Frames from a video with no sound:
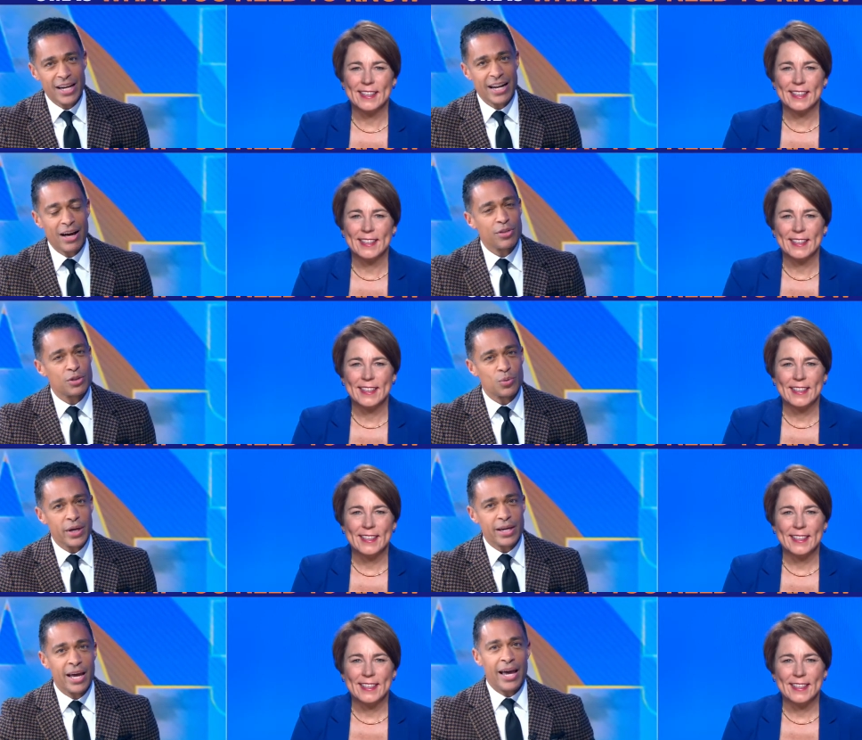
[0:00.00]
Speaker 1: now this
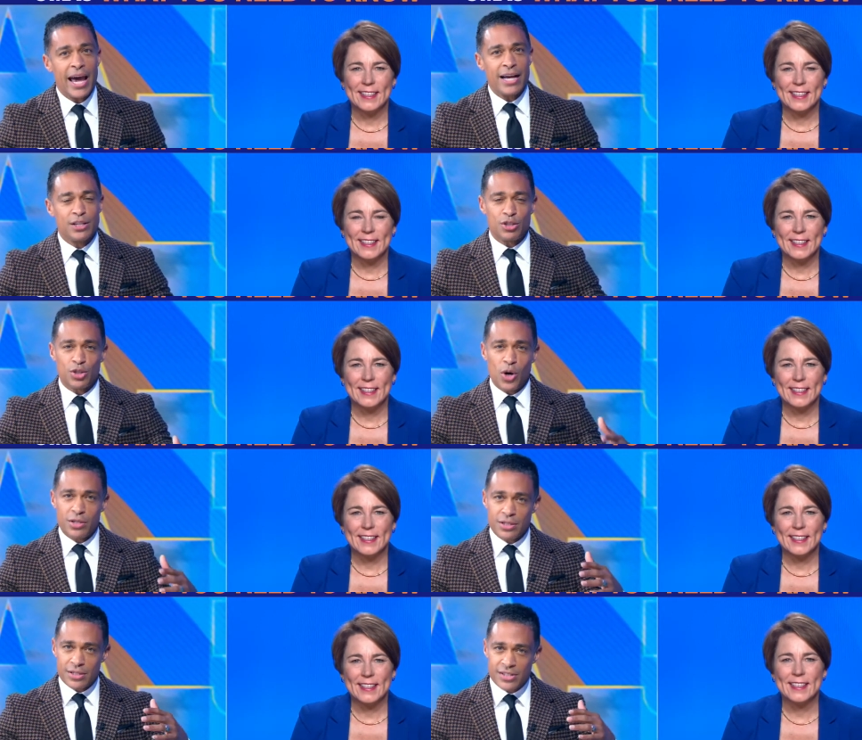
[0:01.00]
week as it
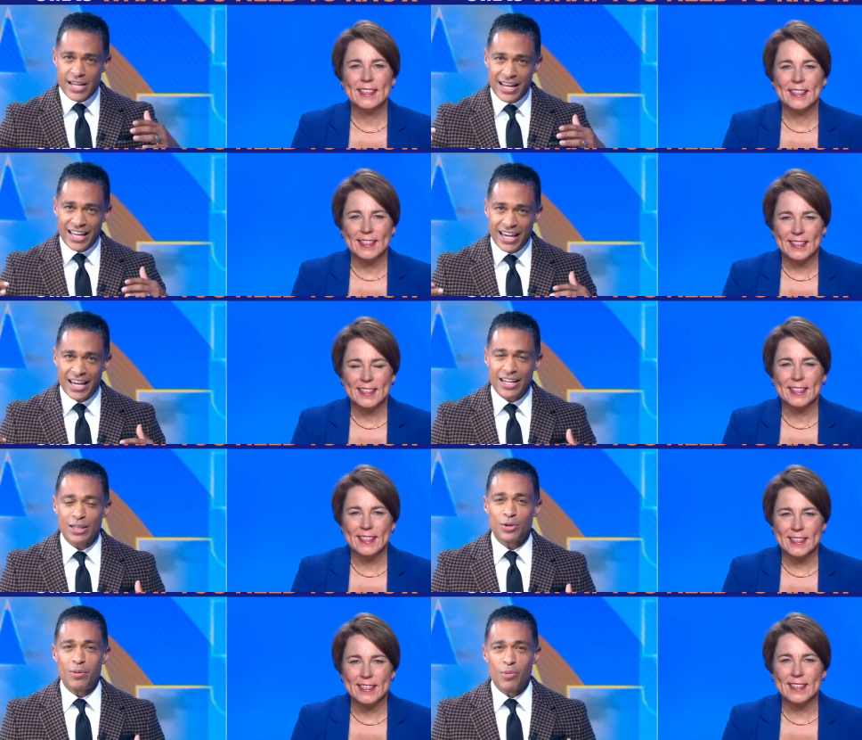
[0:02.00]
starts to set in a
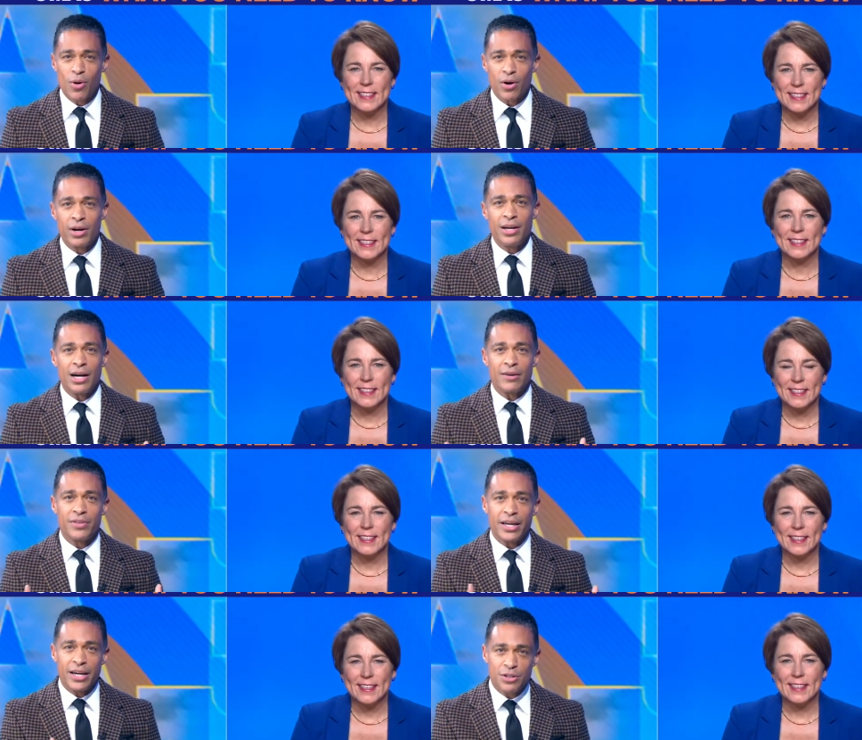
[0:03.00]
little more of
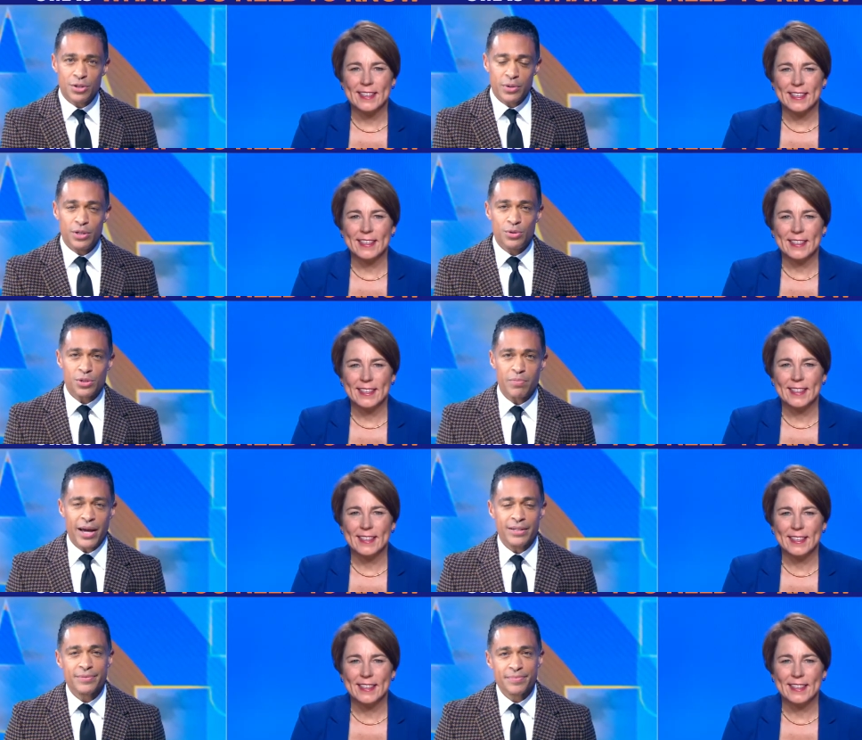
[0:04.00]
the history you just made.
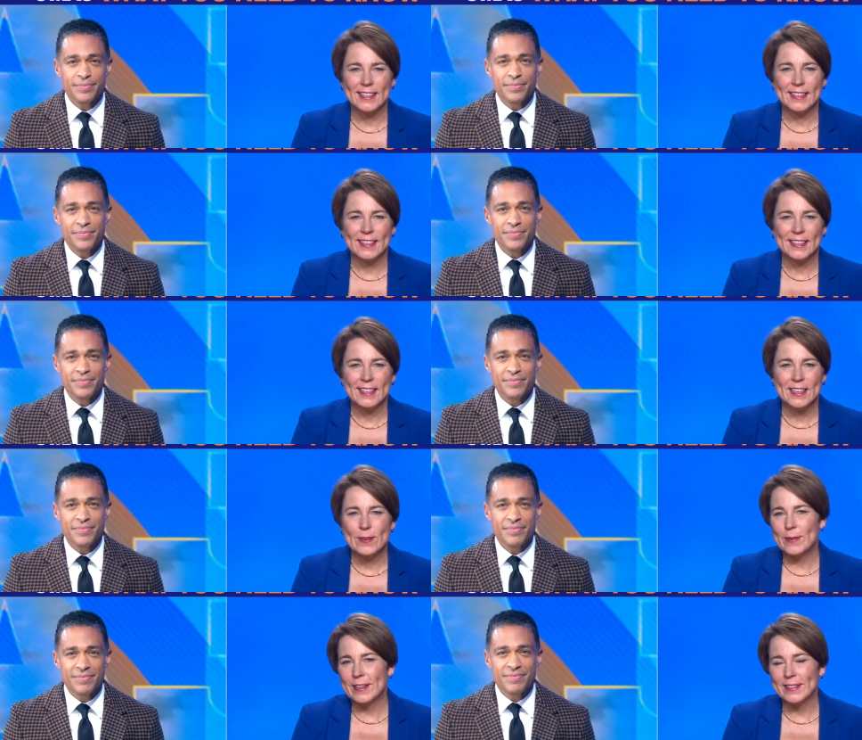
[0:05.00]

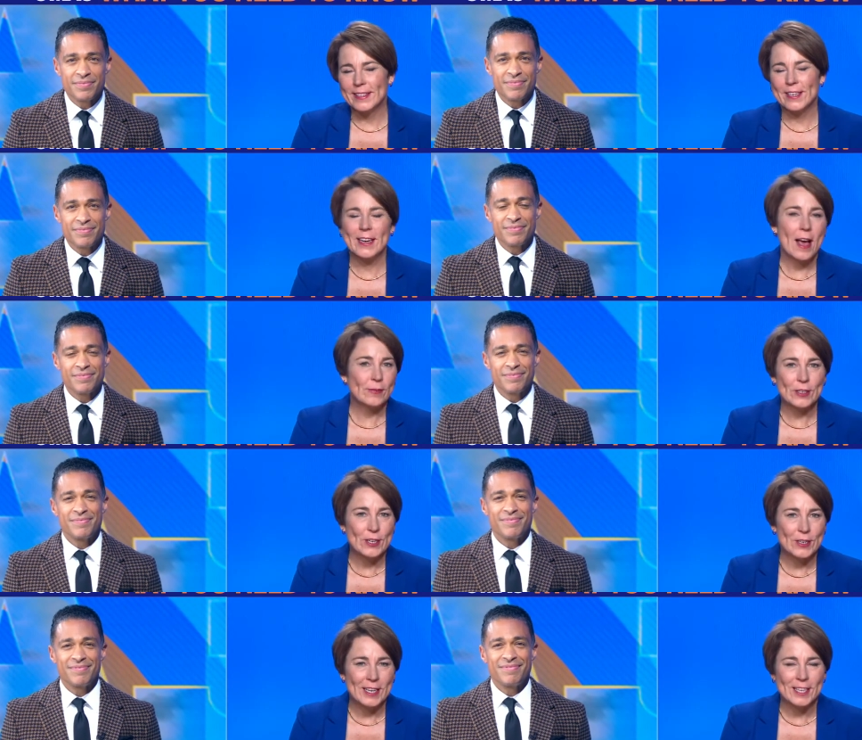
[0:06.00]
Speaker 2: Well, good
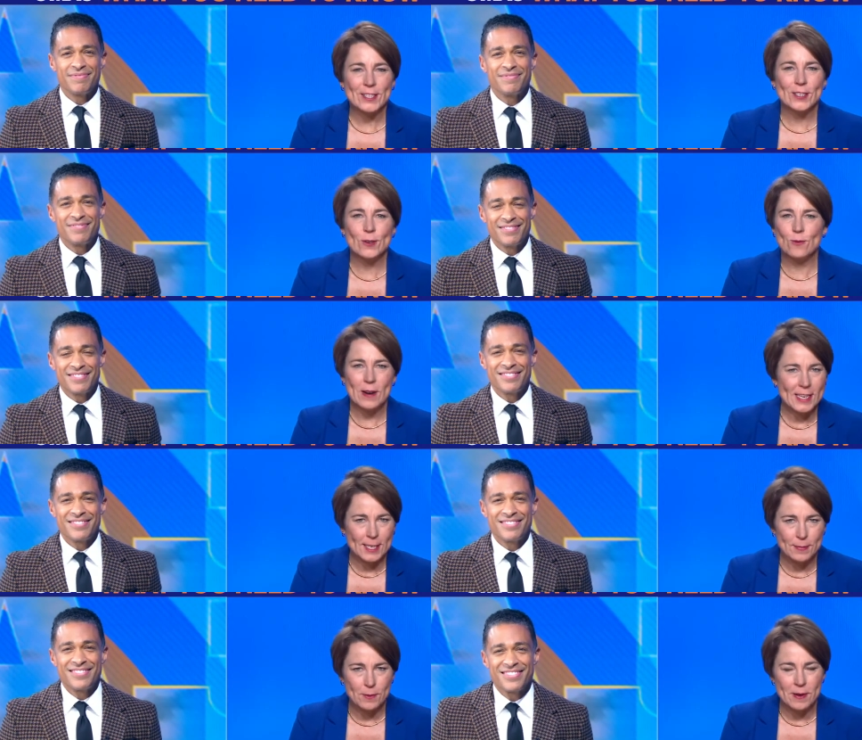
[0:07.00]
afternoon, and it's great
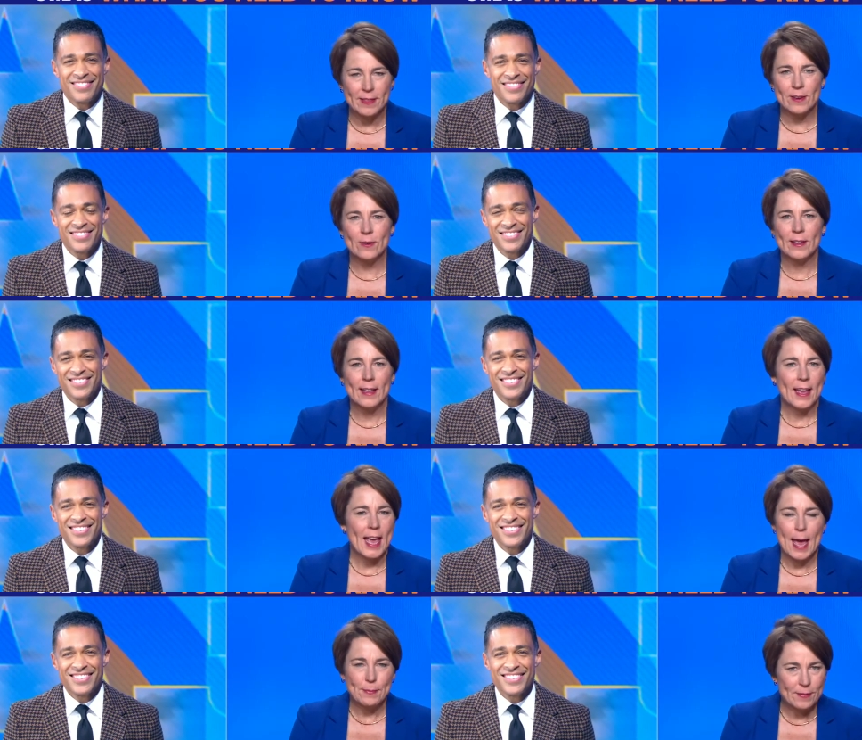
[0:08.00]
to be with you.
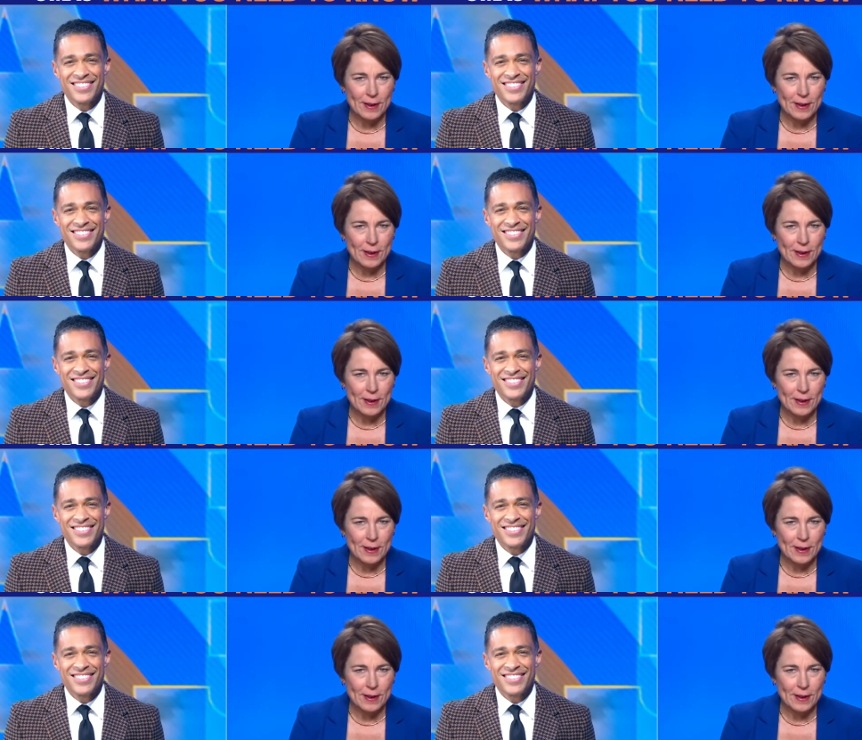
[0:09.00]
Happy